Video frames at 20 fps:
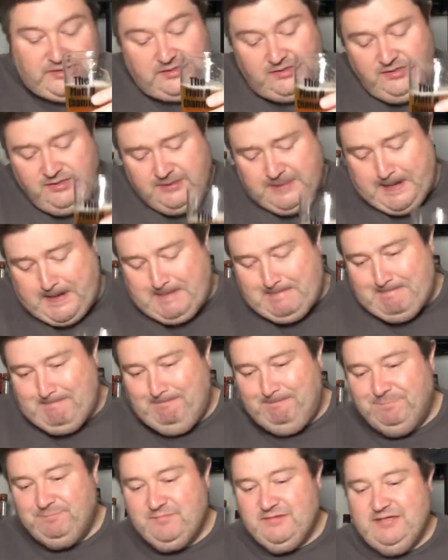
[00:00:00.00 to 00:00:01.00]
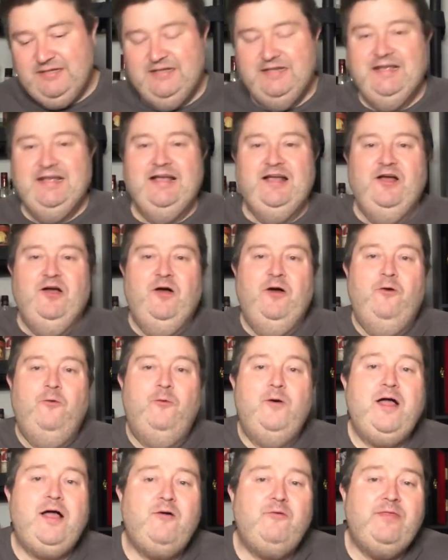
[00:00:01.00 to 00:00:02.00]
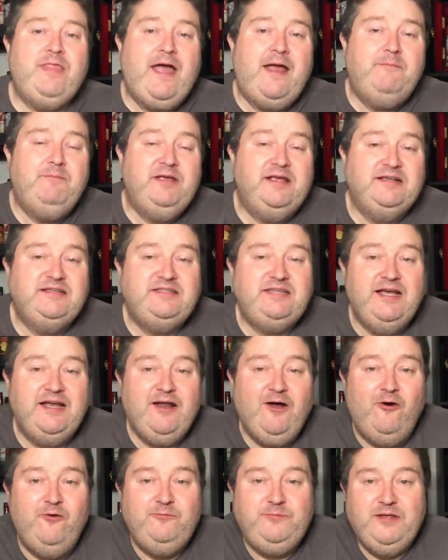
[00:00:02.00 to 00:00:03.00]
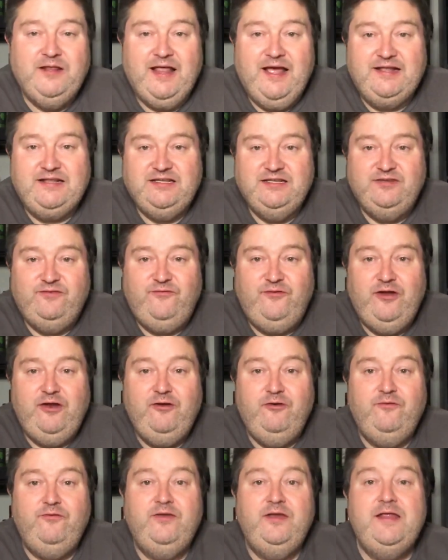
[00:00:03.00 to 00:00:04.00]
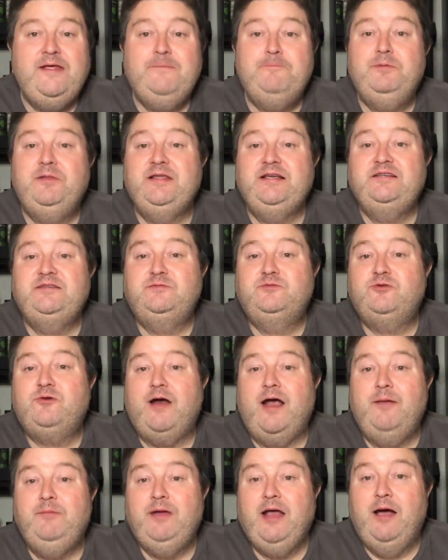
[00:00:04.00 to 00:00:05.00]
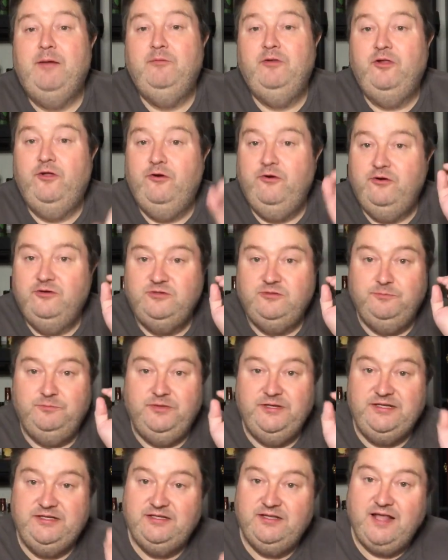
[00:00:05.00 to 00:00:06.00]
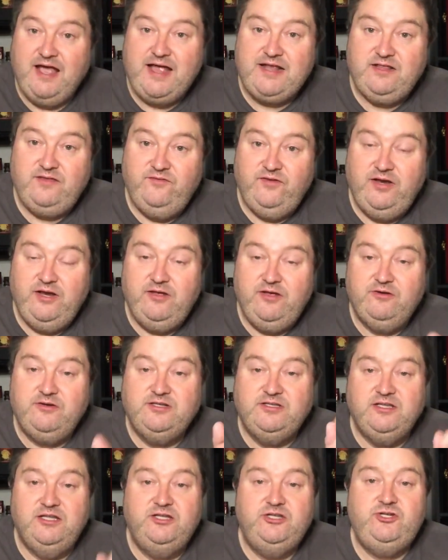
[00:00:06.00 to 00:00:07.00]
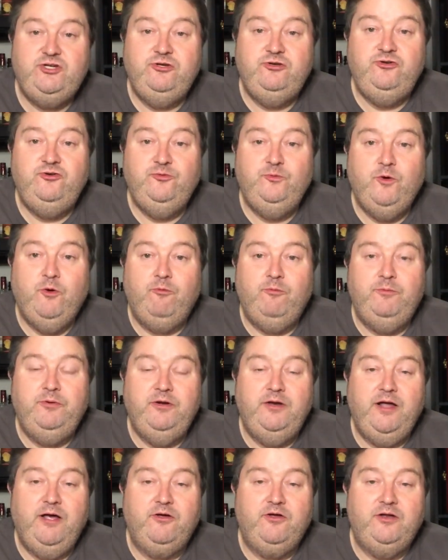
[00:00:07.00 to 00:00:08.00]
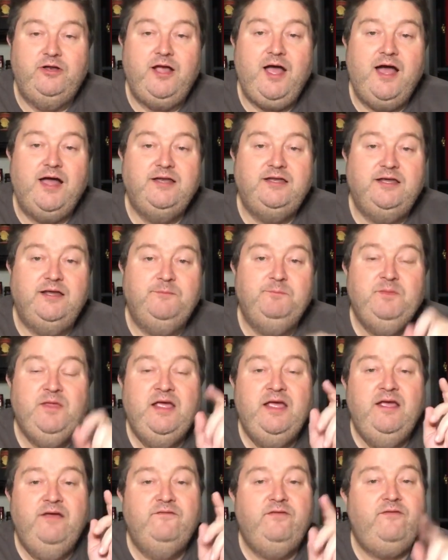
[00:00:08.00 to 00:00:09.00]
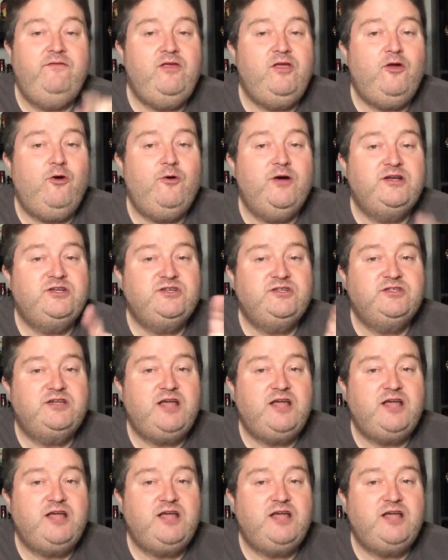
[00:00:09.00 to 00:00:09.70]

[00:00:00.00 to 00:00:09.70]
Oh. Well, all that being said, I hope you liked this video. If you did, please subscribe down below. Also, please like the video because it lets YouTube know we're putting out good content. If you have any questions,